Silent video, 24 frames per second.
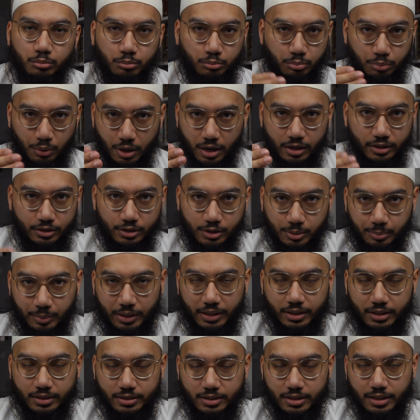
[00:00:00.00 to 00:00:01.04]

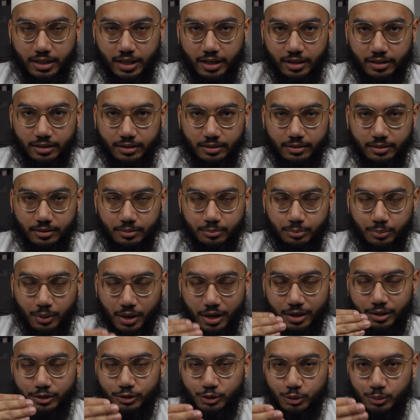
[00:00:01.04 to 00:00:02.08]

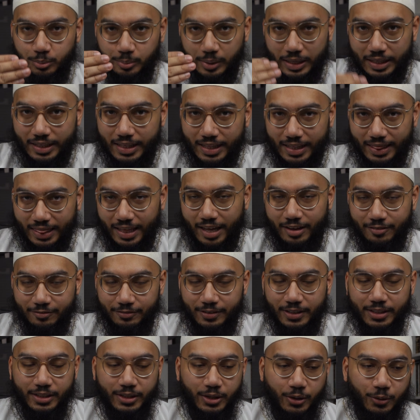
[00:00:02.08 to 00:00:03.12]
Prior to making that
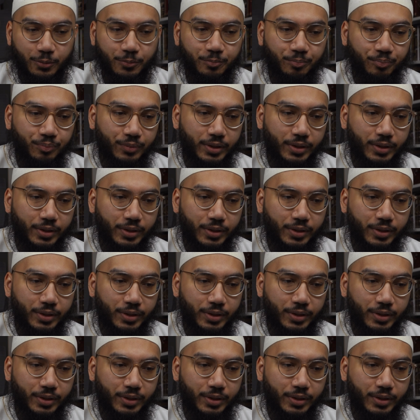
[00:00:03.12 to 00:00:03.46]
video,